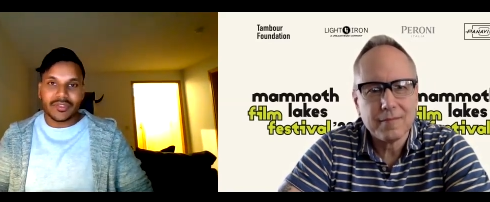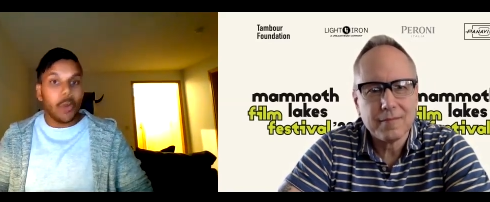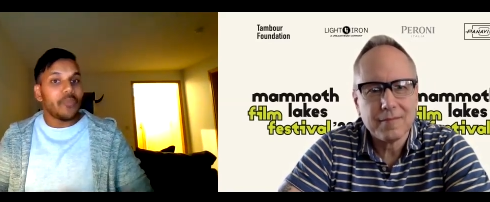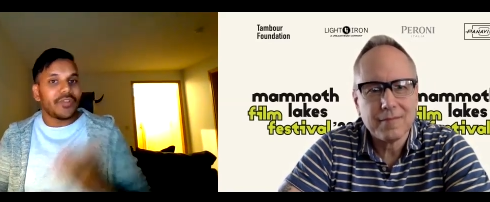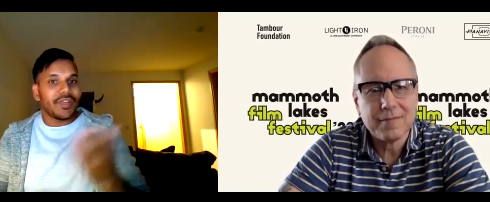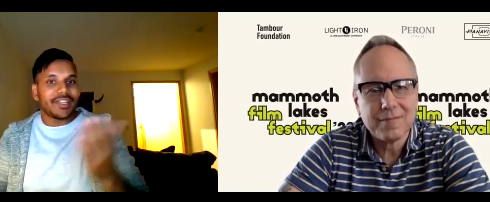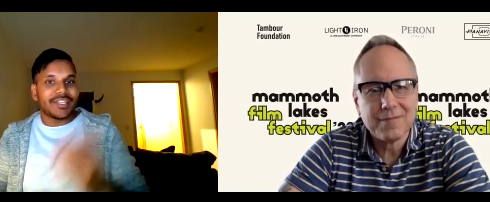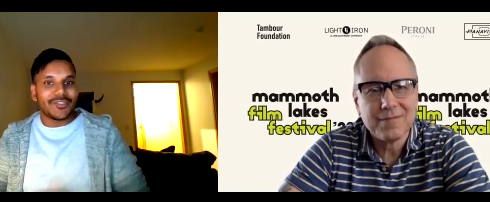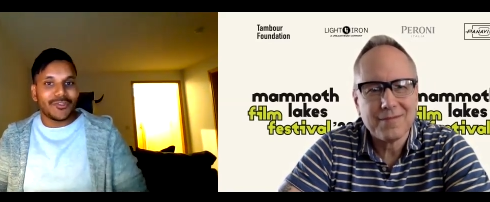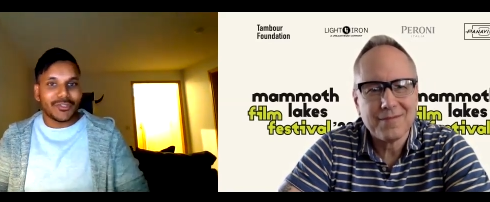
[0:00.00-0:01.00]
Speaker 1: Hopefully, I
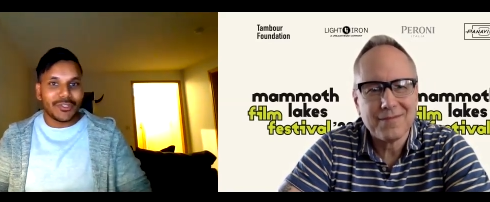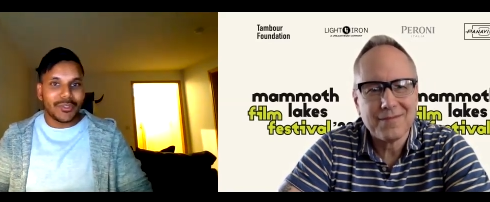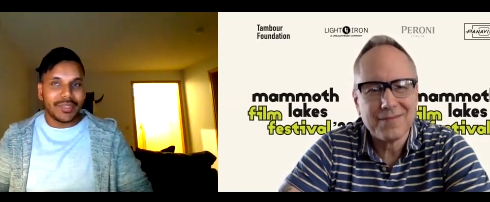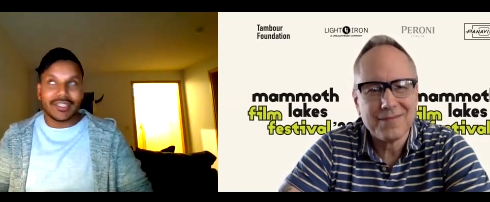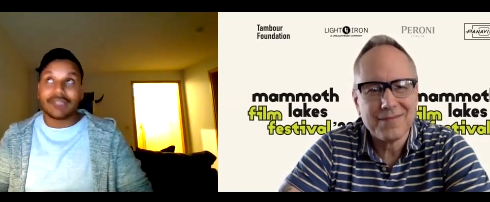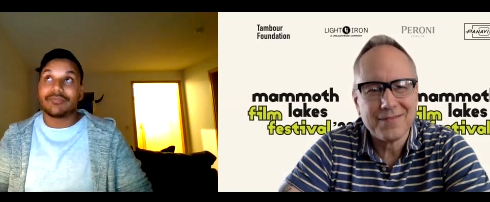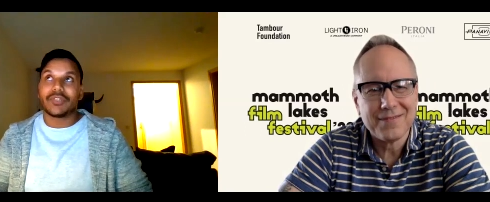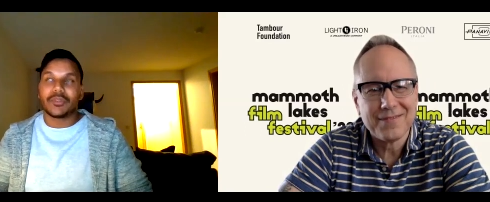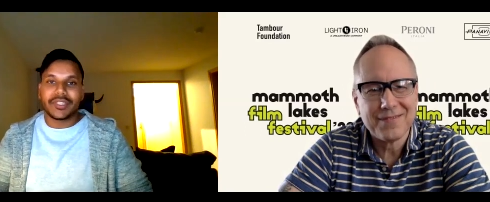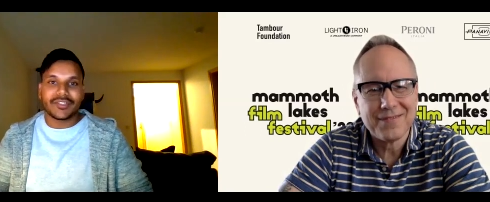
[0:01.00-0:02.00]
can talk to you in a
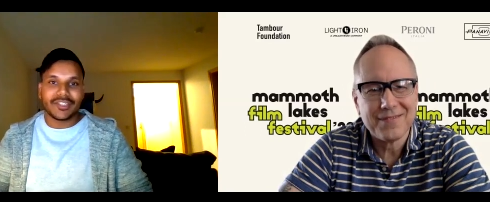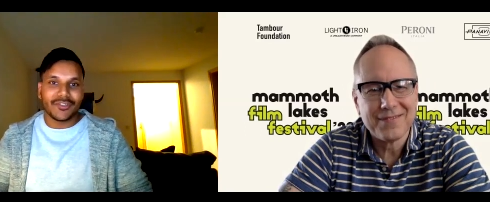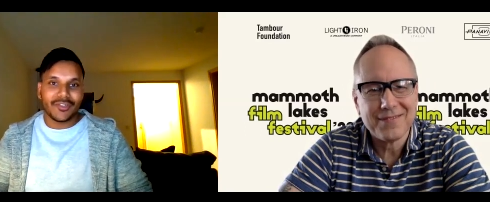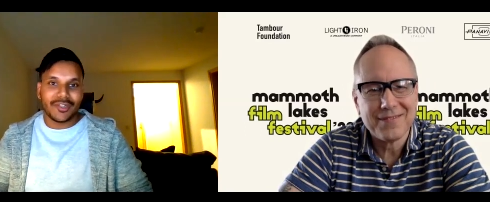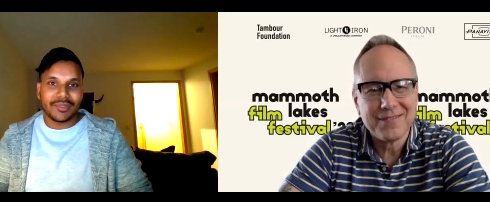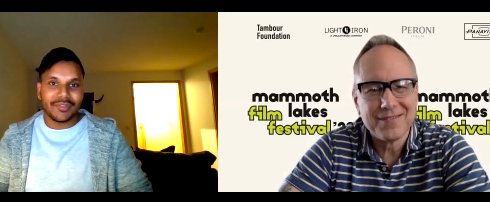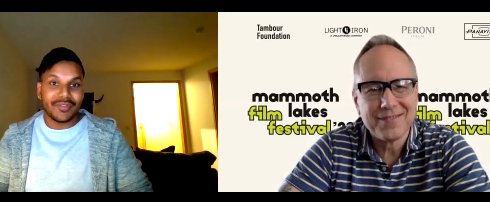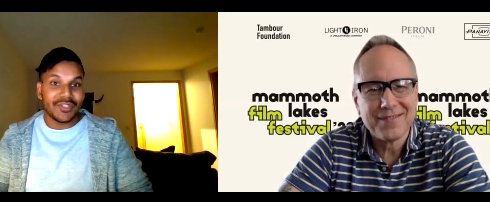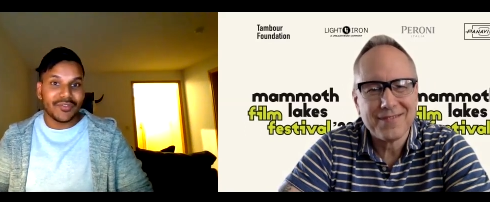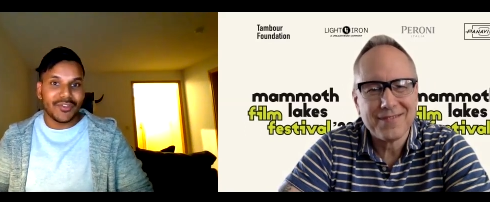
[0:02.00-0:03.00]
few years and talk about a
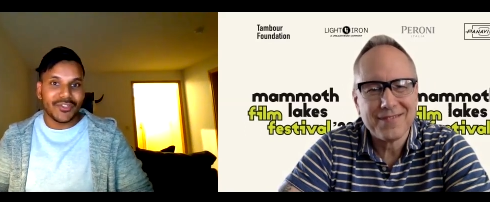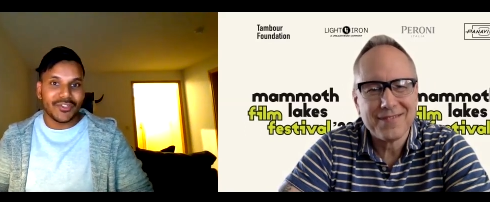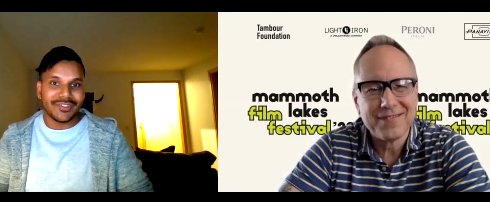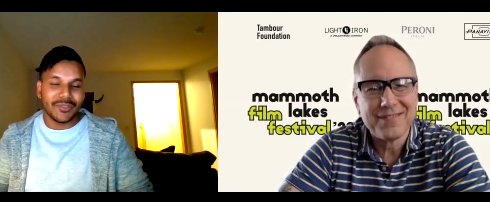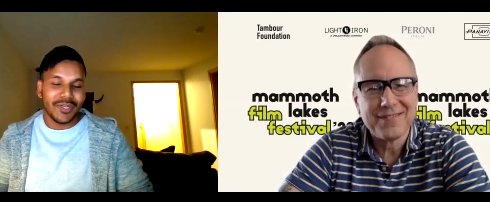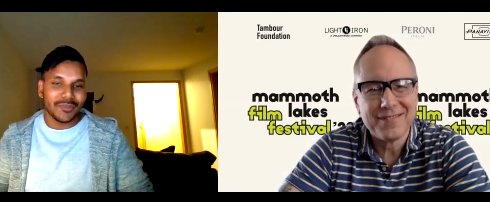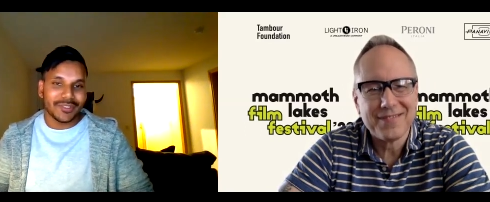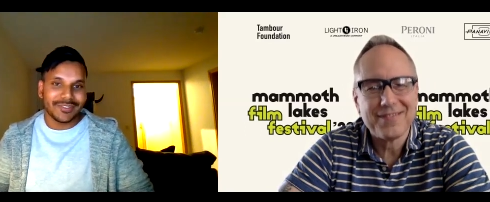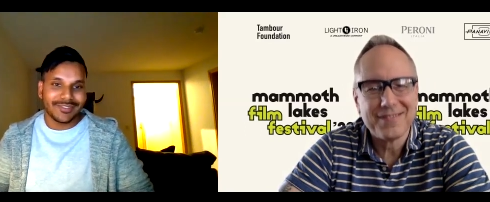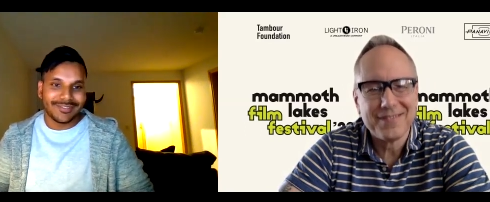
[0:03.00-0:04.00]
feature version. Who
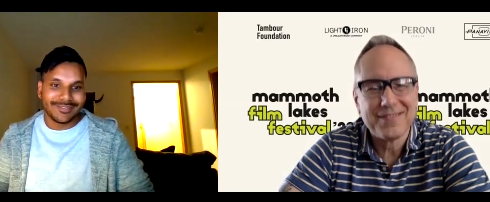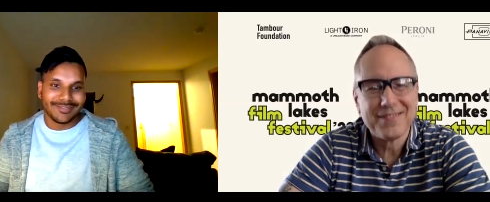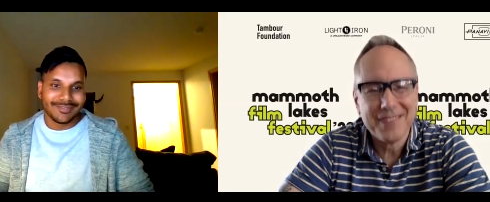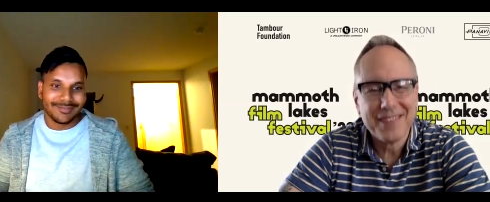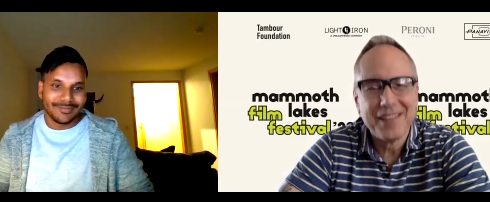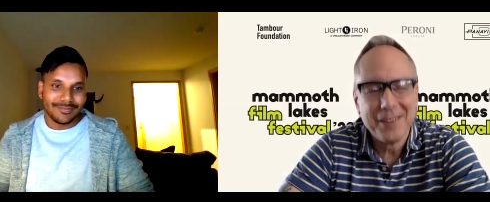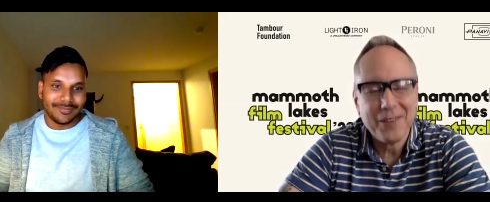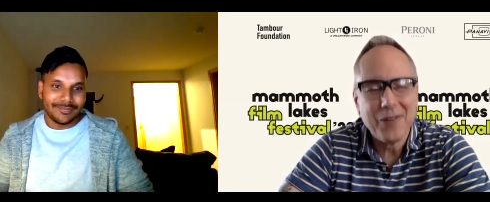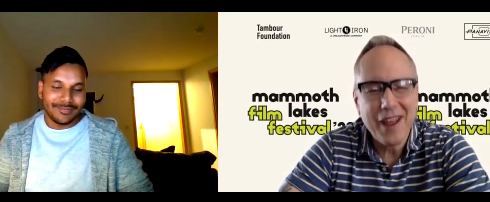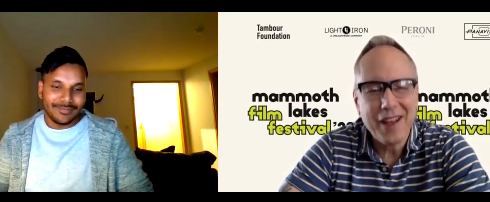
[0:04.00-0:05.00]
knows?
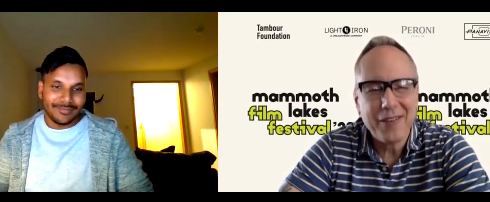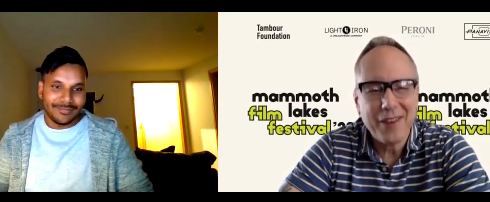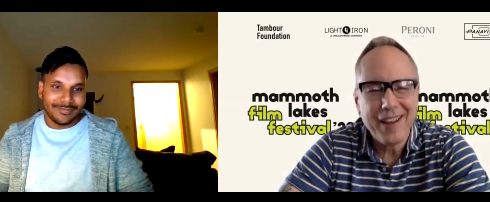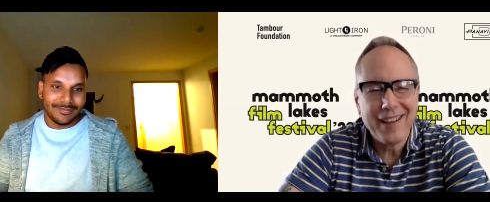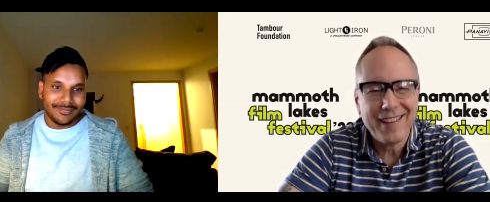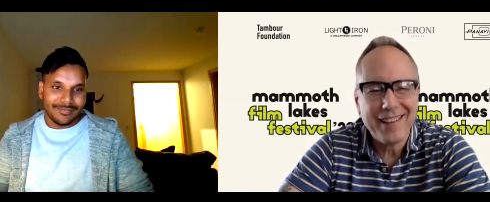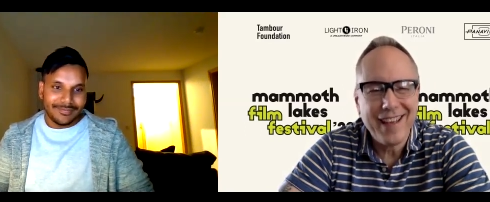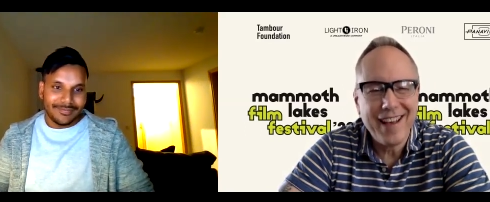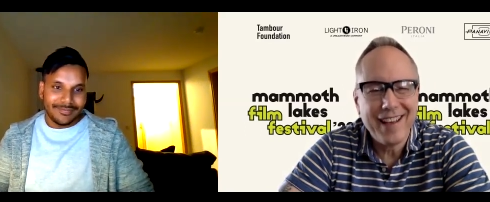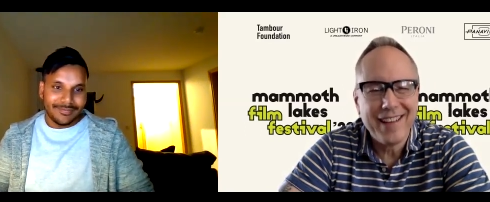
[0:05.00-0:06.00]
Speaker 2: Great, great,
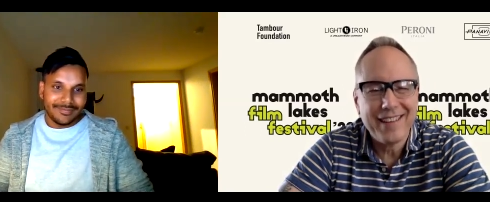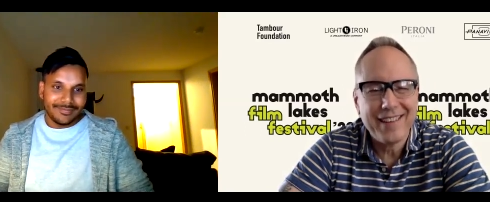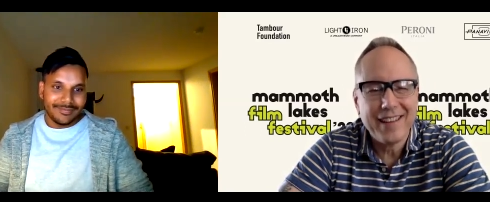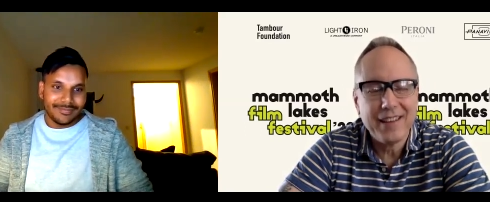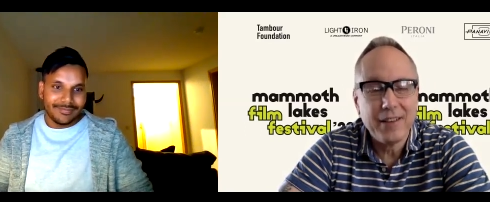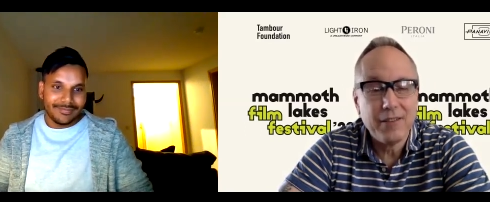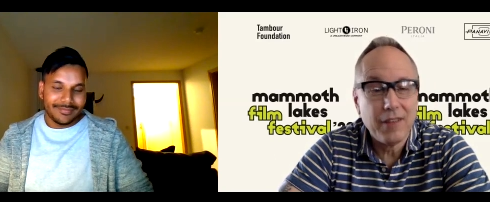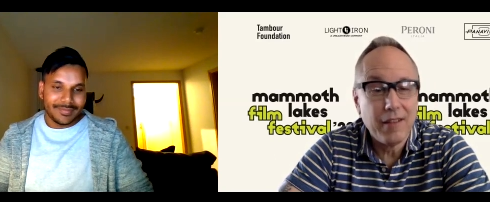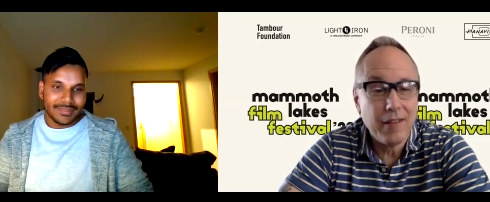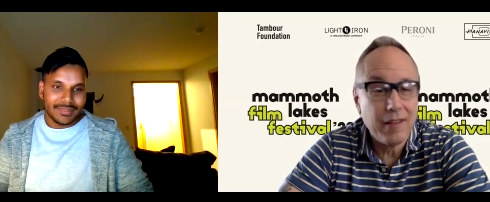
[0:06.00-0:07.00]
yeah, and and you,
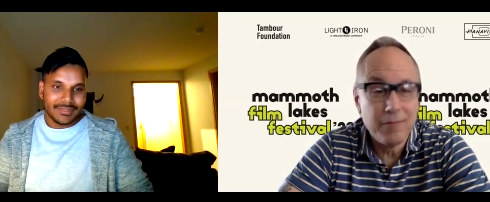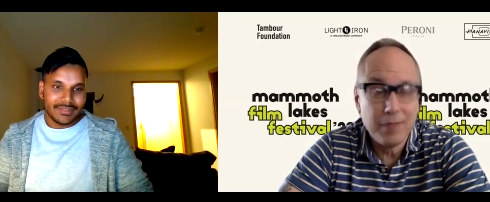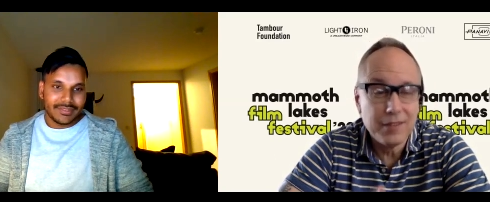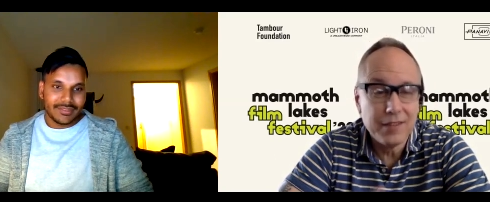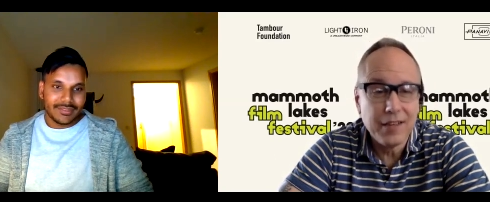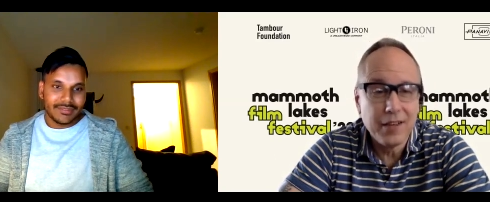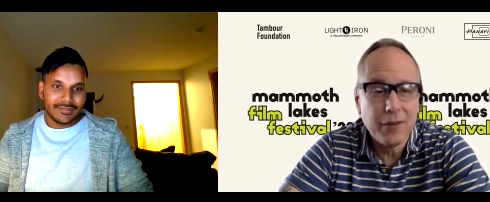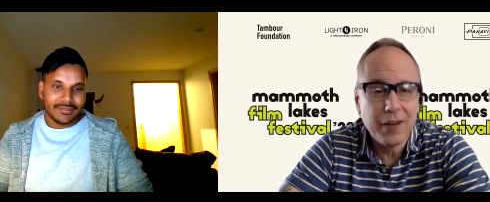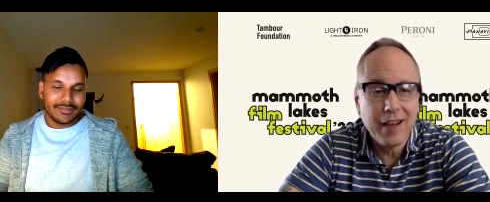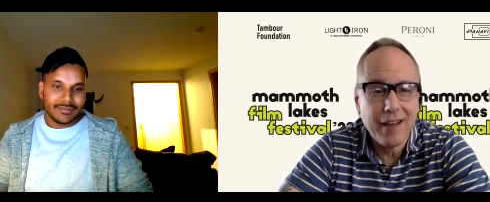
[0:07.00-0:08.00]
I, I understand you
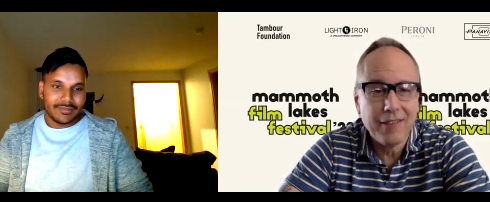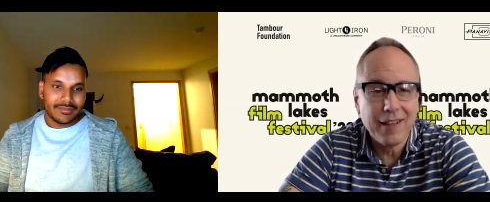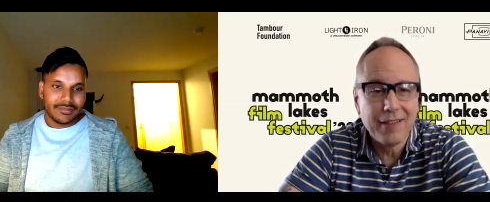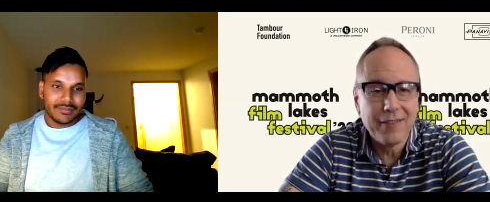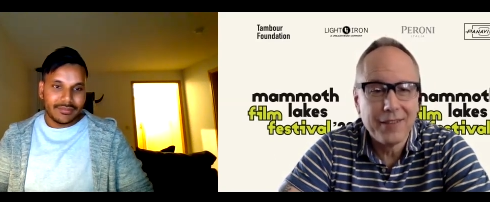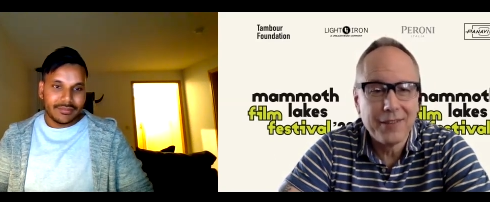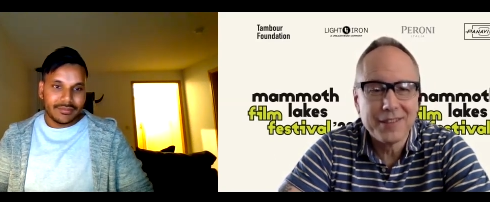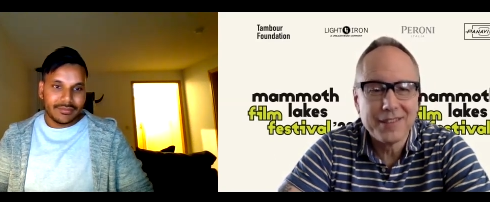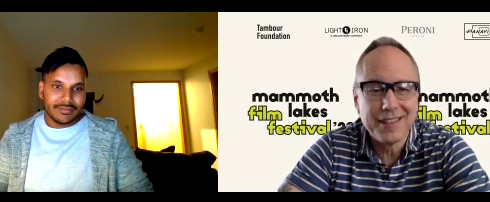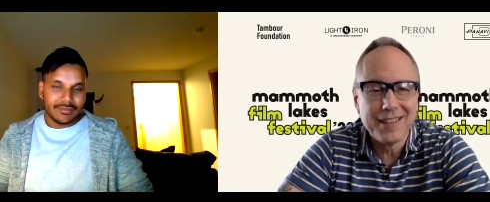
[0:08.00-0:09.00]
already have a lot of
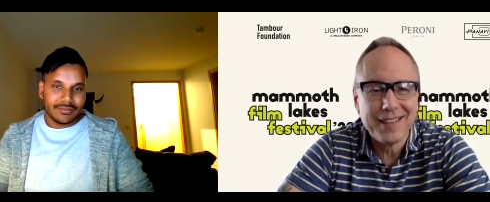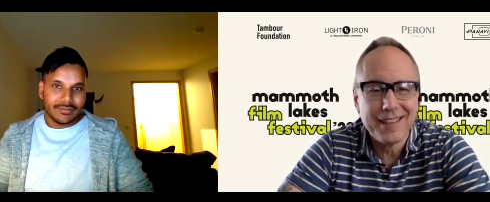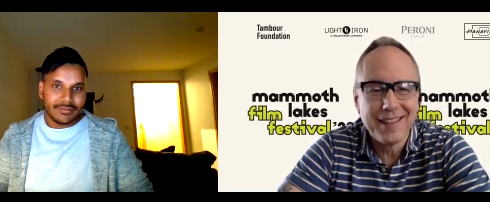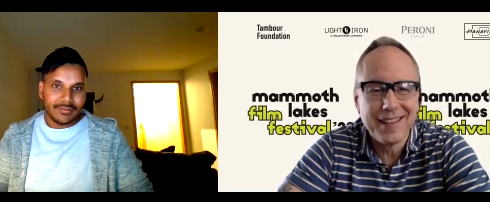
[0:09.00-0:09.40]
interest in in